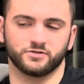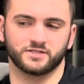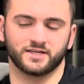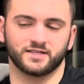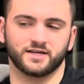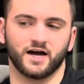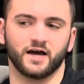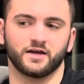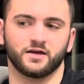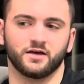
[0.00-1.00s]
It's like the
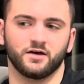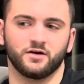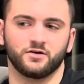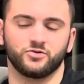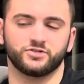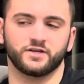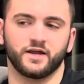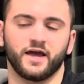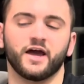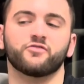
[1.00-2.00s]
guy who did
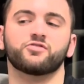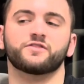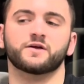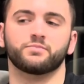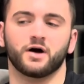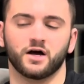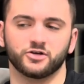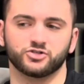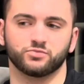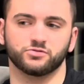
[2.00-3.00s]
everything
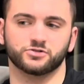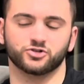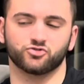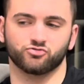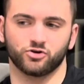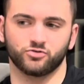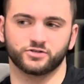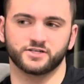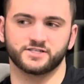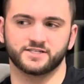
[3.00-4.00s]
possible to grow
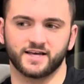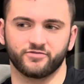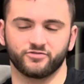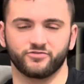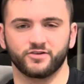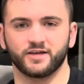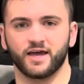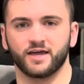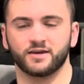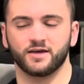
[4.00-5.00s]
to 7 feet,
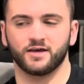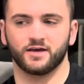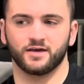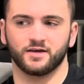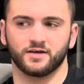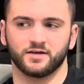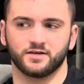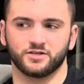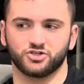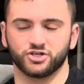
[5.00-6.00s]
and
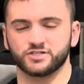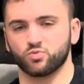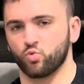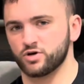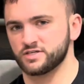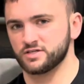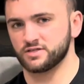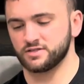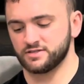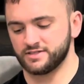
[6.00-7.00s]
he just wasn't
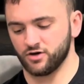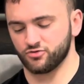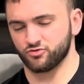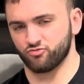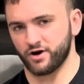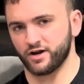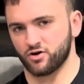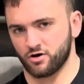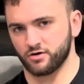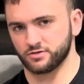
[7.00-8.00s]
dealt the right
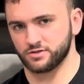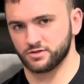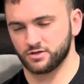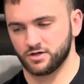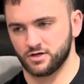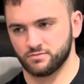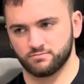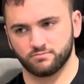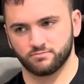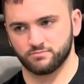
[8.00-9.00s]
cards.
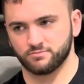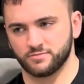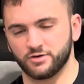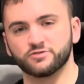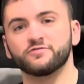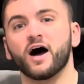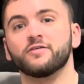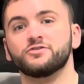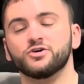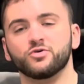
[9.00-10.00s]
He was
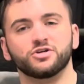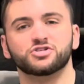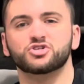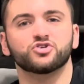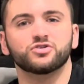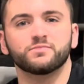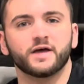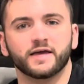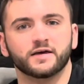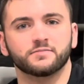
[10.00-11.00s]
5'2". He just couldn't
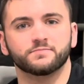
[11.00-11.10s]
make it.